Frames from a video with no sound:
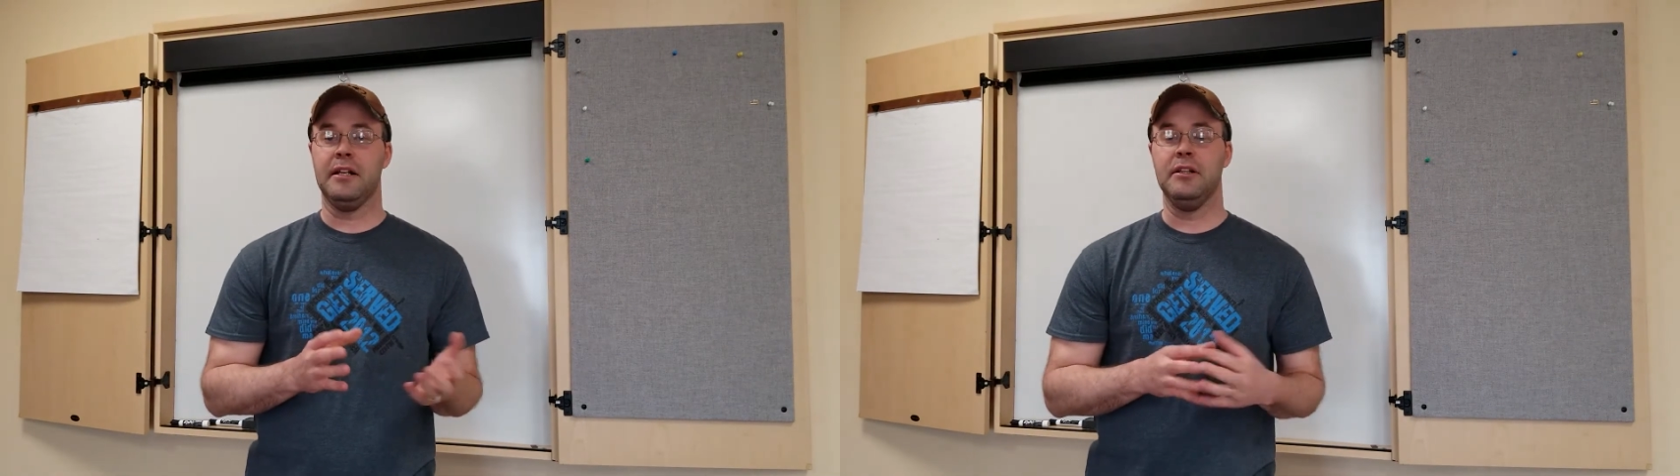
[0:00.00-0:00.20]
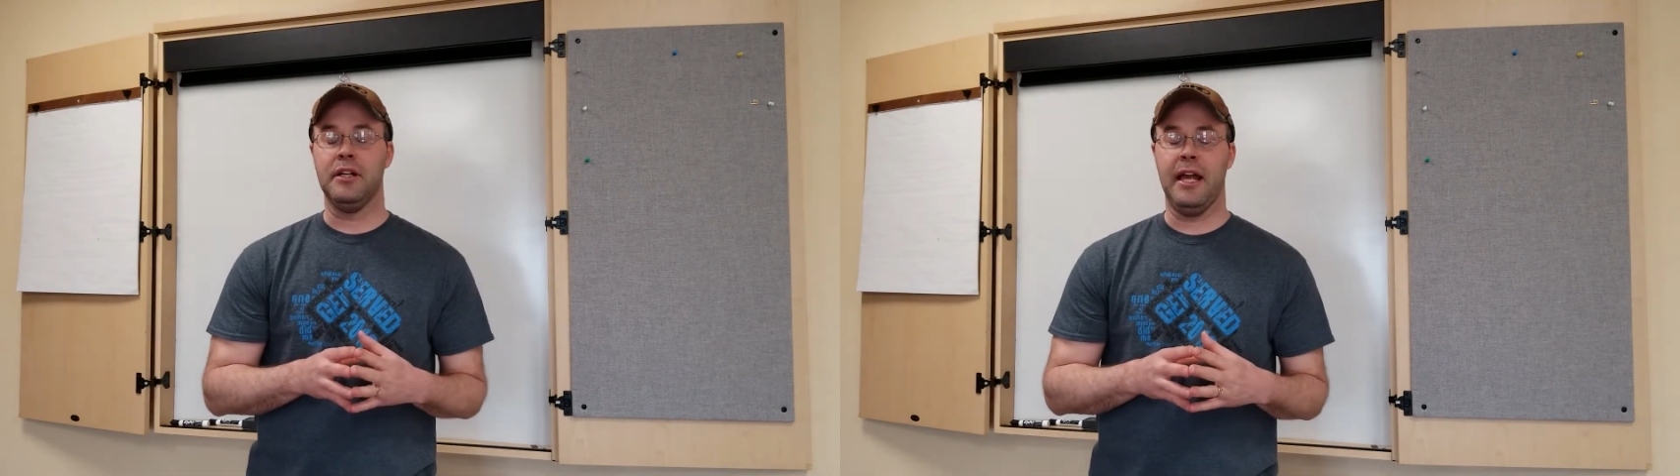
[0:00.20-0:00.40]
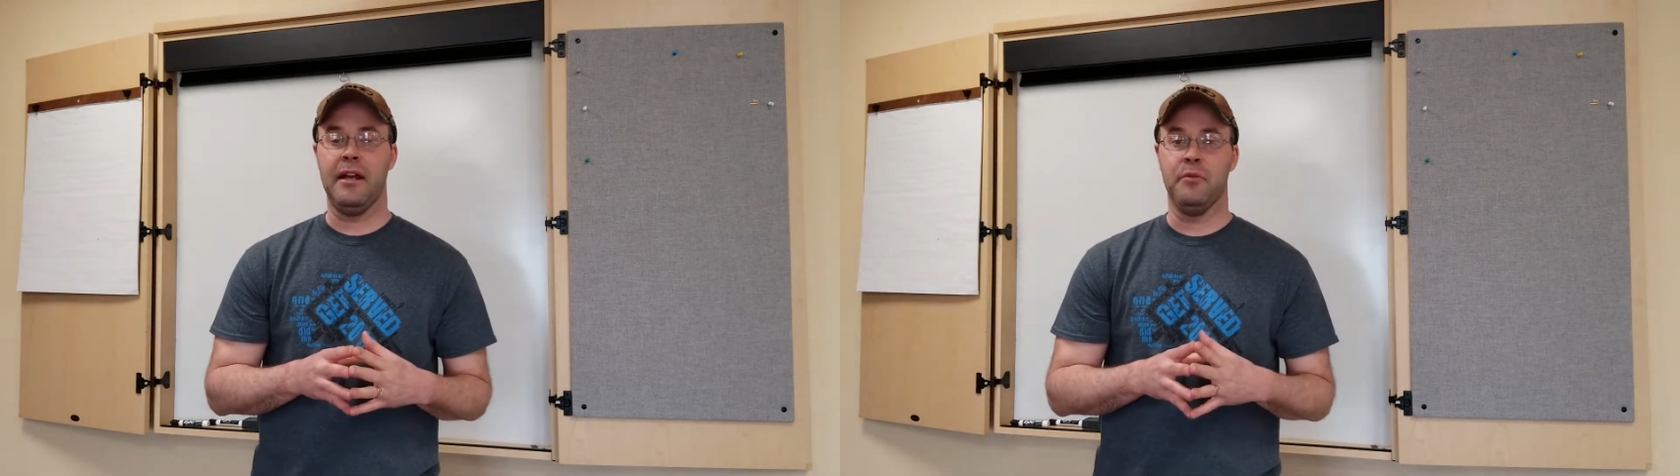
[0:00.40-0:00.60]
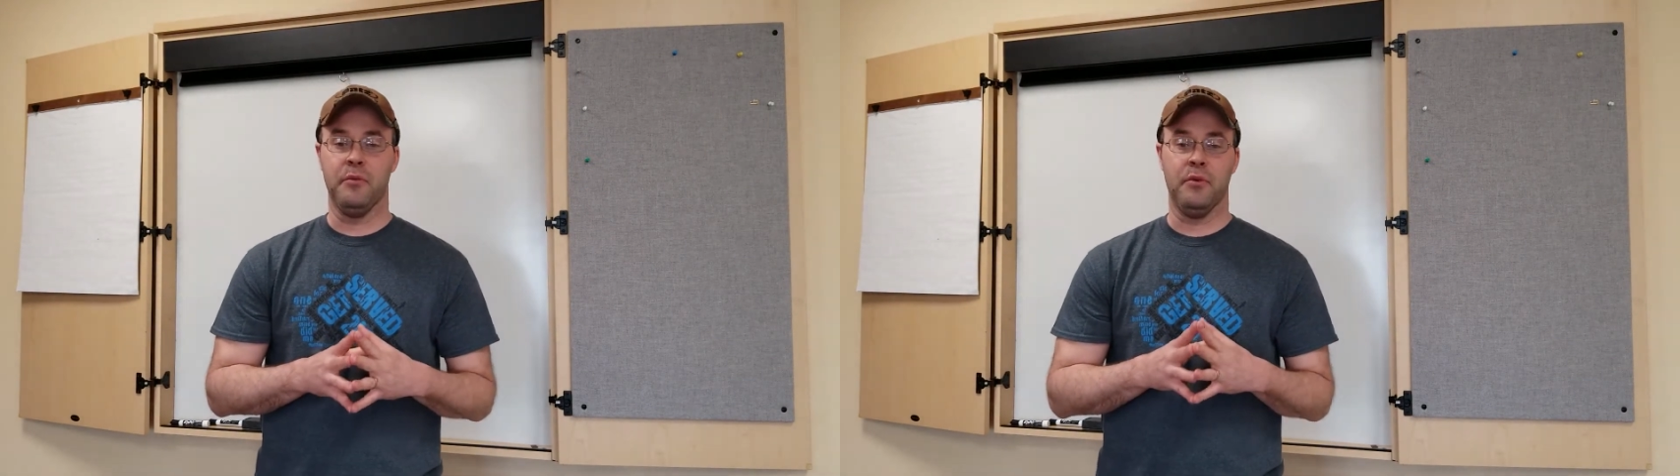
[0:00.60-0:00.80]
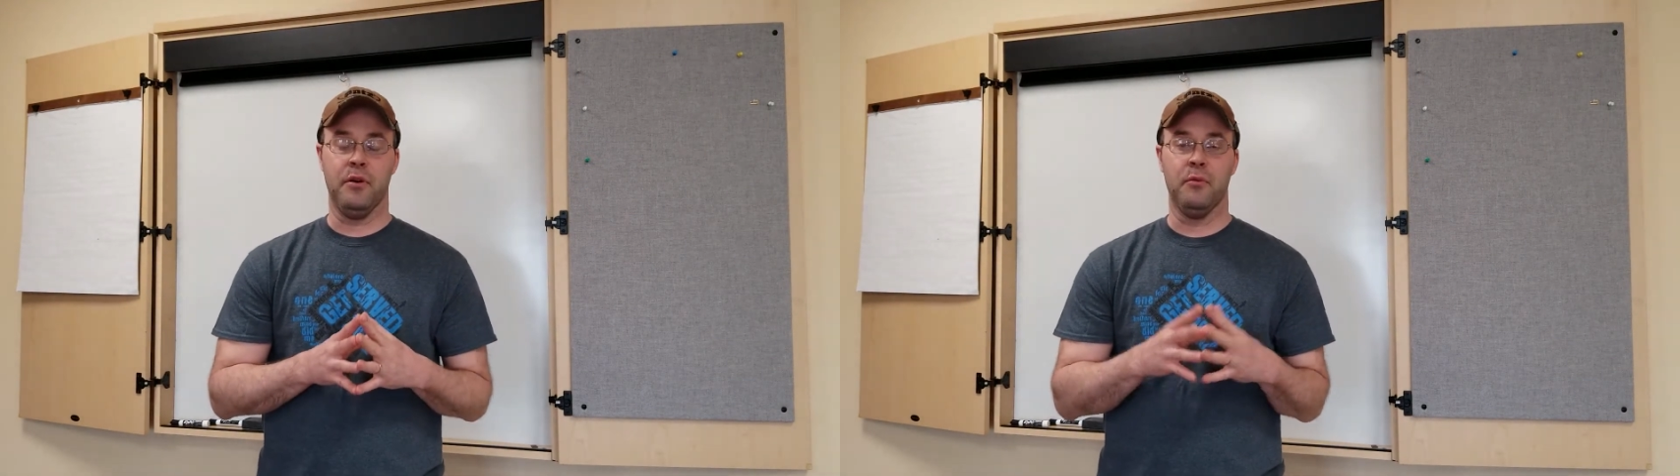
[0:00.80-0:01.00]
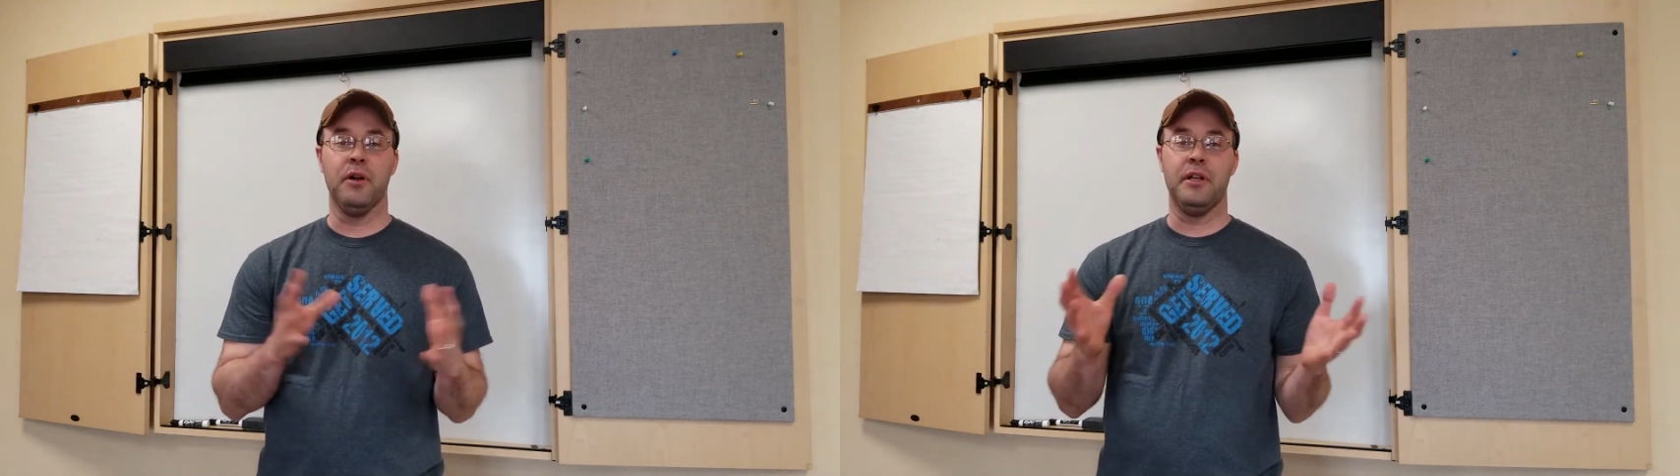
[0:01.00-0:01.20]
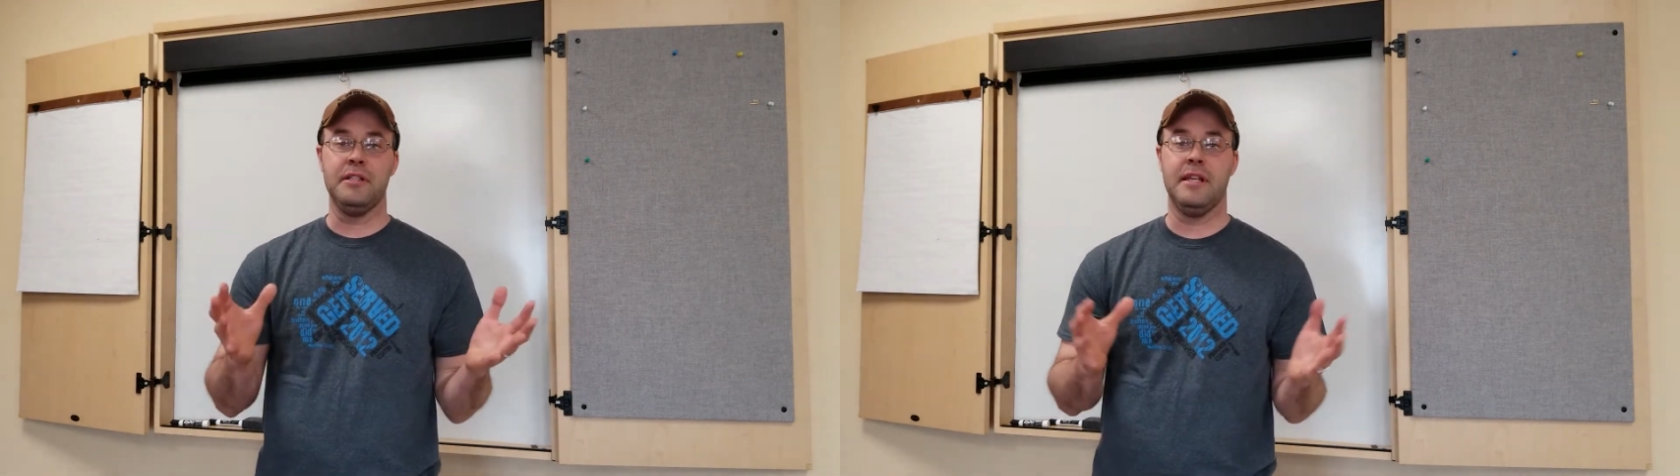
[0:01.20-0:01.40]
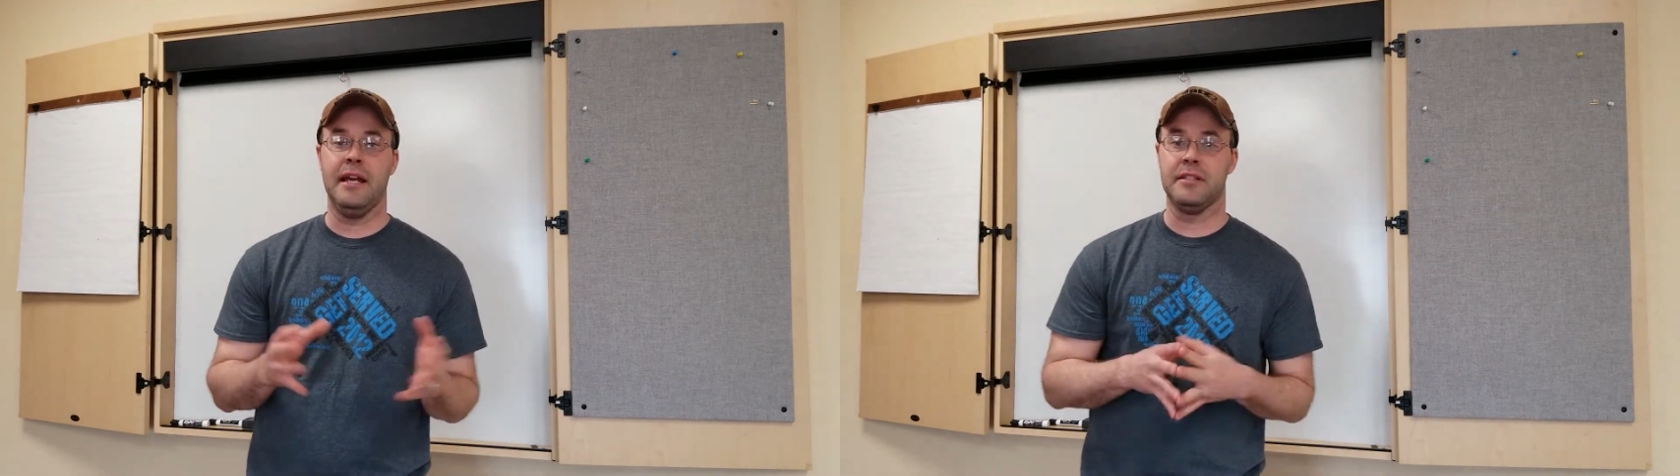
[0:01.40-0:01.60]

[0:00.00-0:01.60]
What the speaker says: a look at what is that.